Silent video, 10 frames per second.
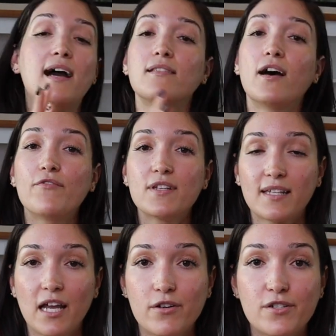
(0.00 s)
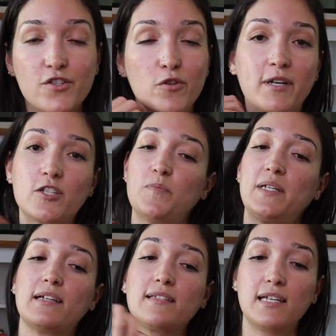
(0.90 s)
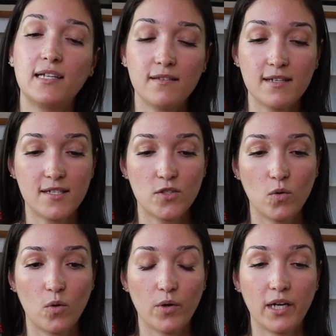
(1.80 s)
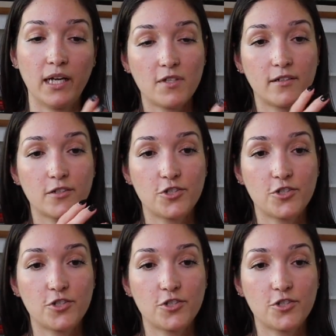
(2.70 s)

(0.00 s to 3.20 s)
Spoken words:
love this character so much because in this story, Dr.